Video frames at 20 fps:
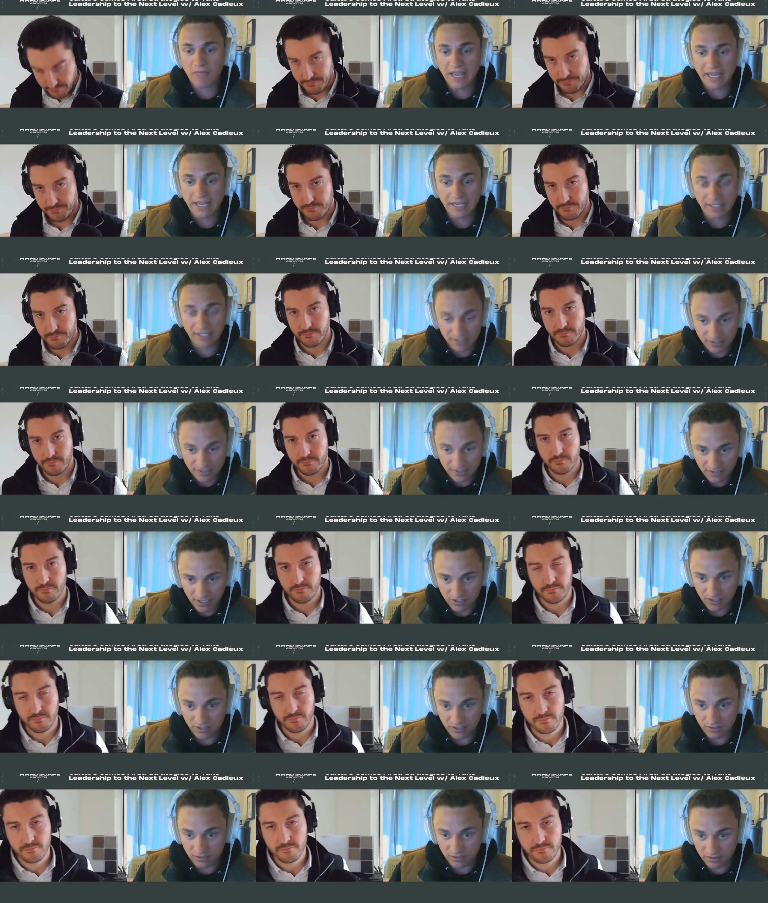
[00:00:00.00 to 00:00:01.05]
Speaker 1: making
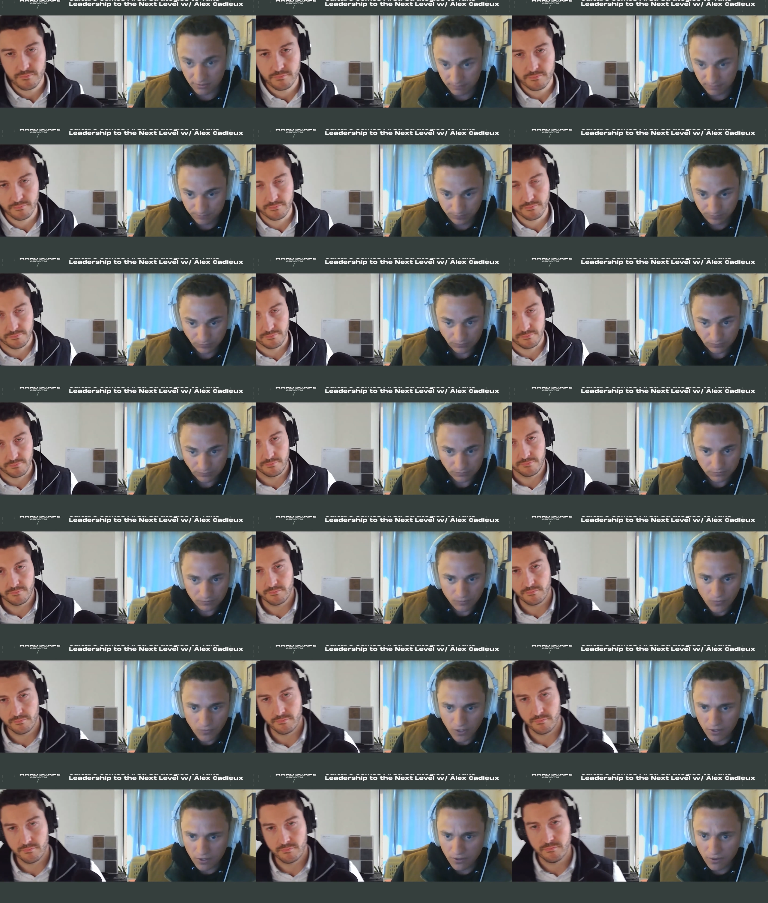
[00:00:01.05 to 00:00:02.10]
decisions. Mm.
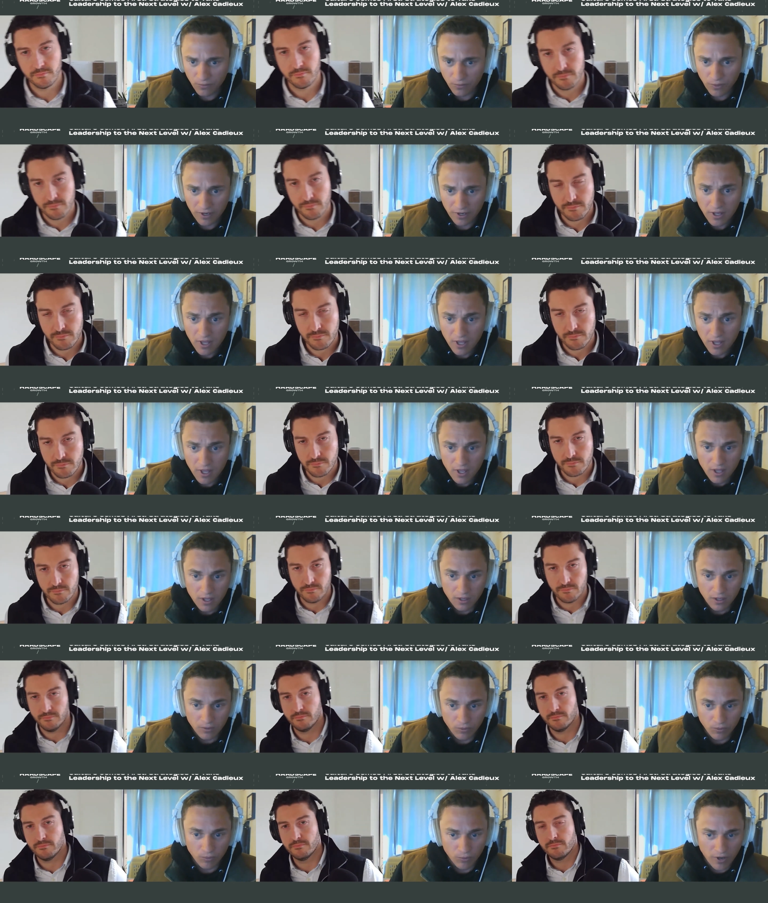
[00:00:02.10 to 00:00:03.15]
You know when
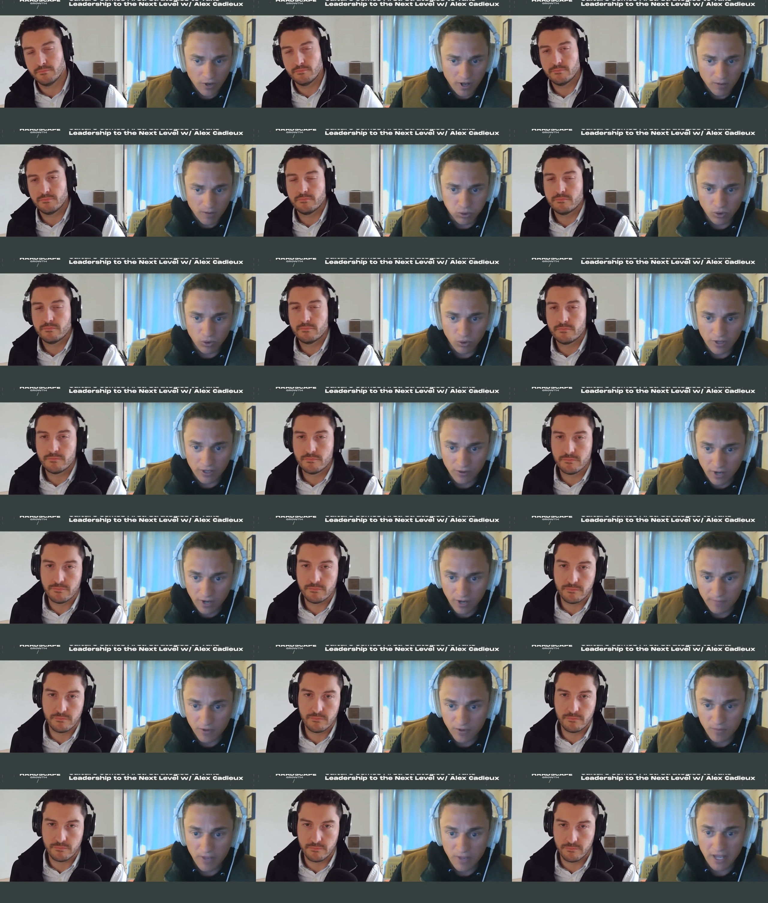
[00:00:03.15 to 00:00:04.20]
when an employee will
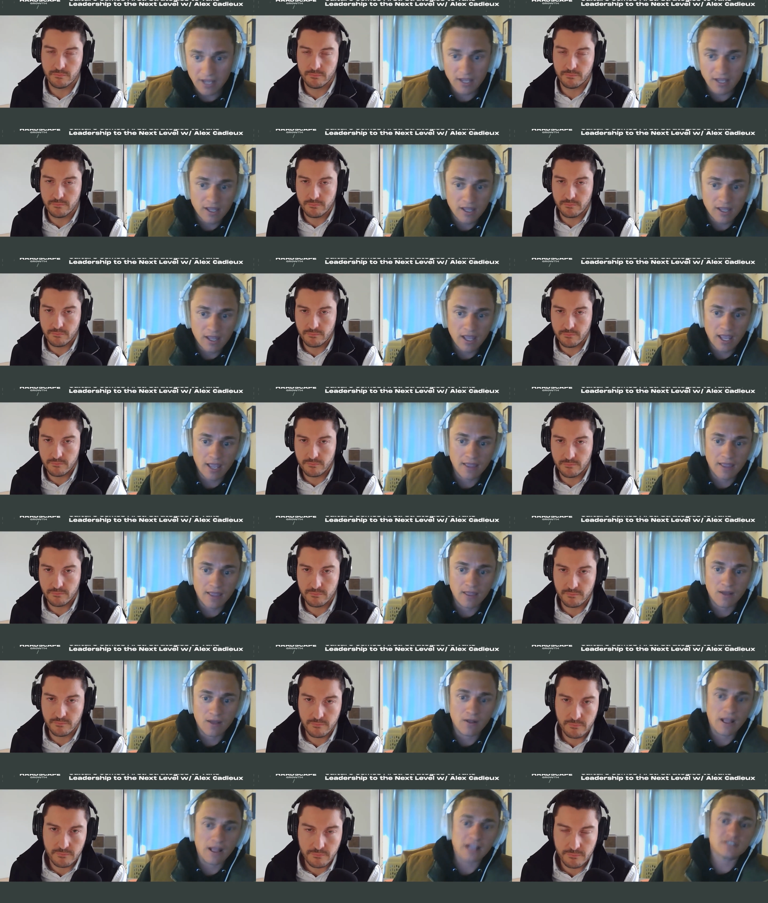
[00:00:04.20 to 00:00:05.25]
come to me
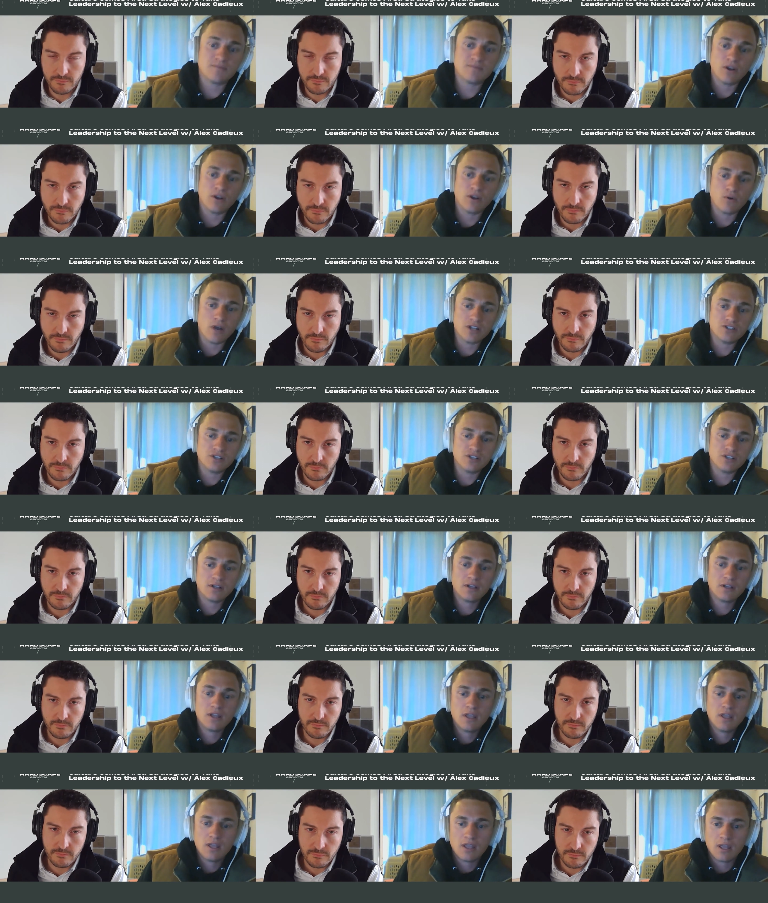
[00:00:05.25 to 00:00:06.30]
and they'll ask me a
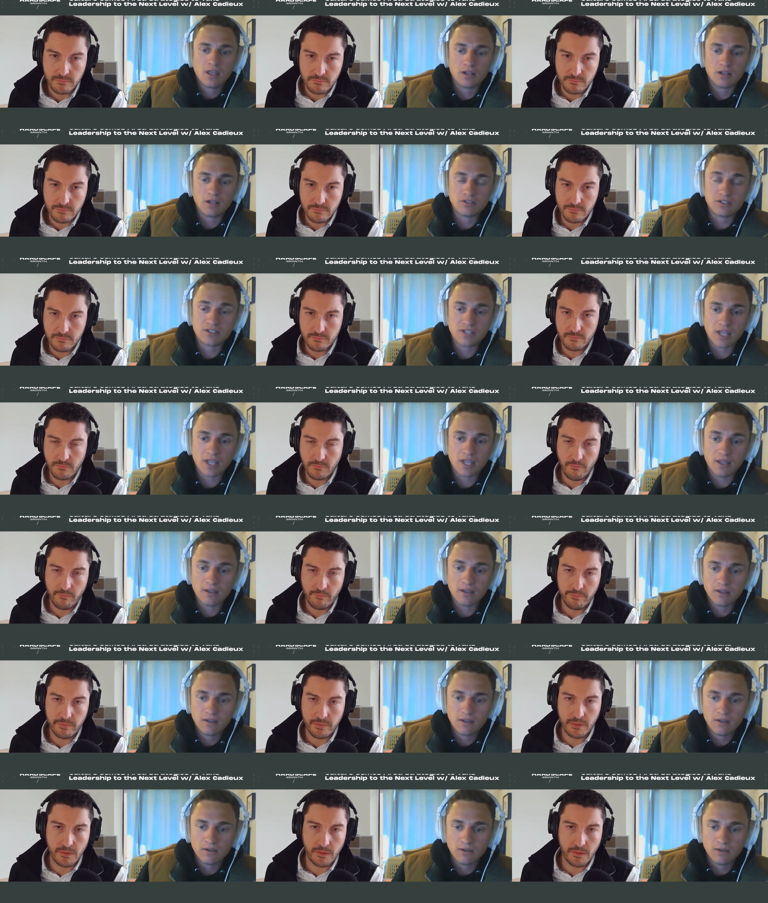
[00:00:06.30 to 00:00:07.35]
question, I'll just
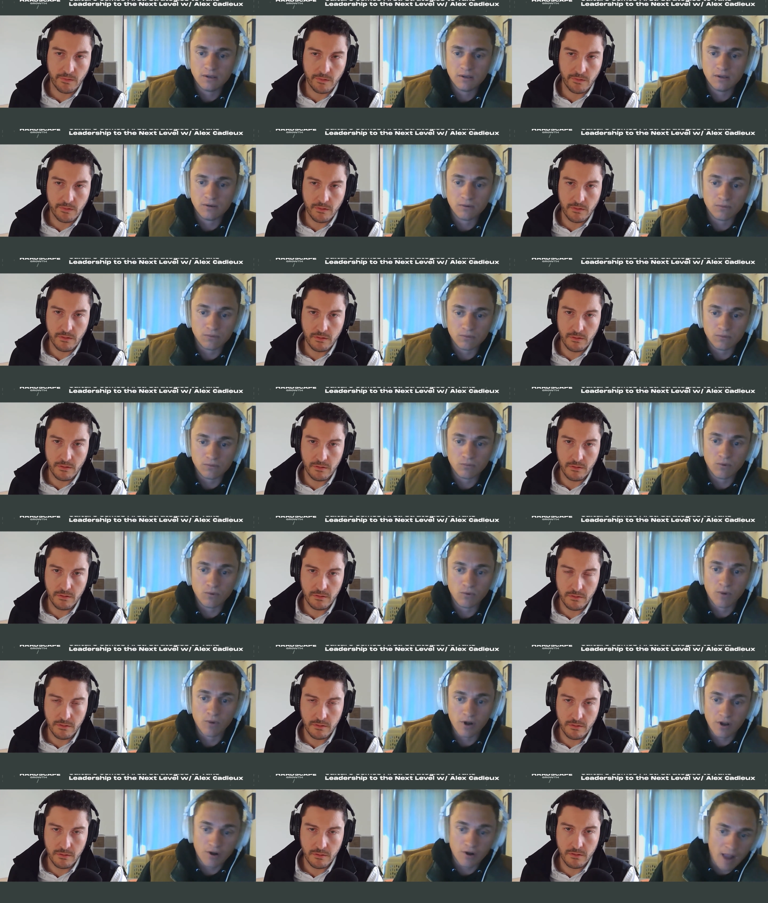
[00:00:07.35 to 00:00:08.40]
say, you know,
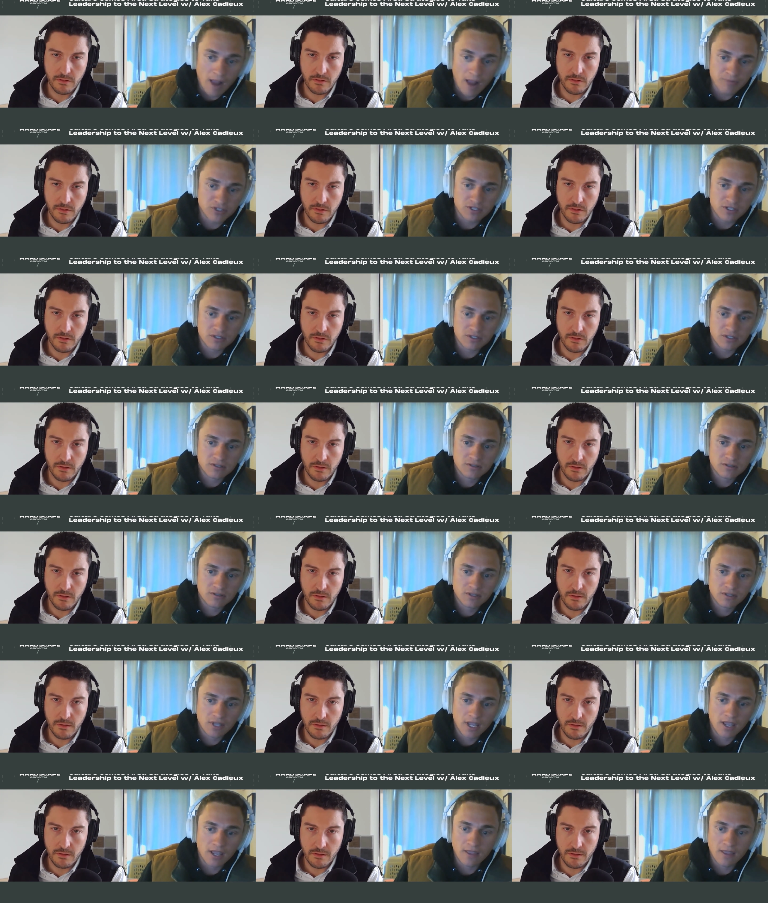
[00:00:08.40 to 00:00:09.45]
well, what are your options?
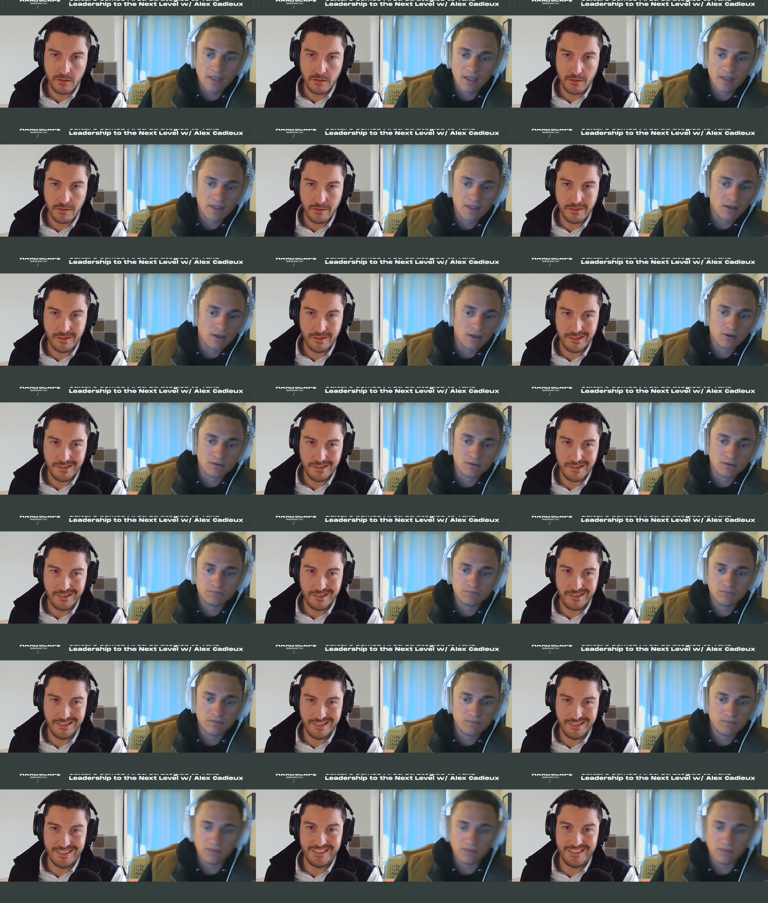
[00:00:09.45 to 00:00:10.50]
And then they'll
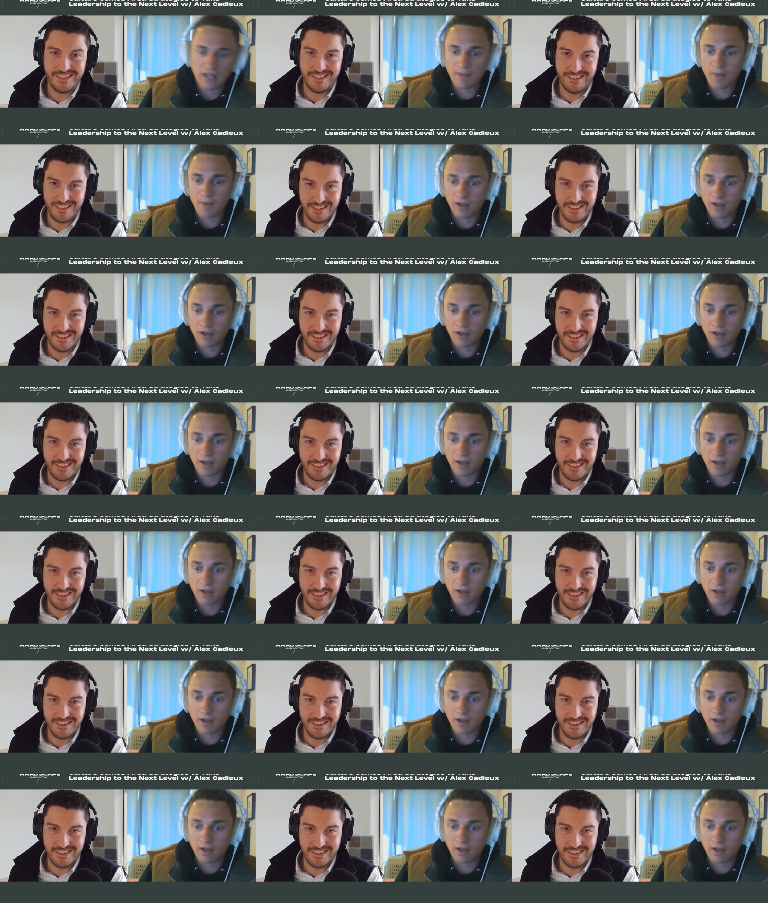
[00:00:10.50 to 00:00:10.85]
name